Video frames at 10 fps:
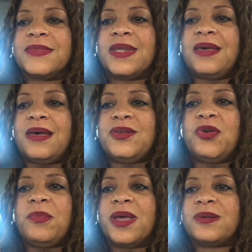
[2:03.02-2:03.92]
Ah,
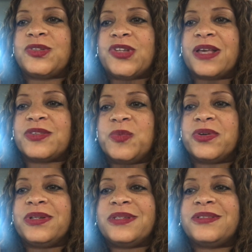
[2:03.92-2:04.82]
no Michael Jackson. We're
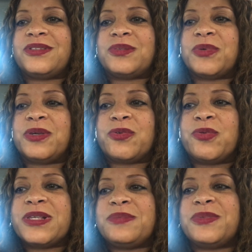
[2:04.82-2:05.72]
going to listen to some
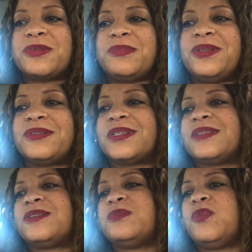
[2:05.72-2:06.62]
Christmas music
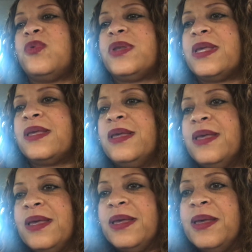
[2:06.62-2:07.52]
this morning,
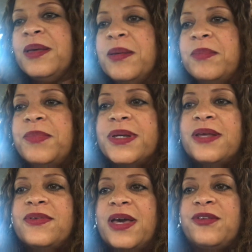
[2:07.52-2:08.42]
but
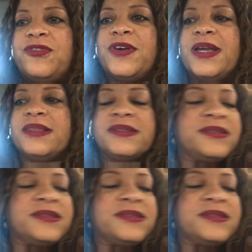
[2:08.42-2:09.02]
I've got to find the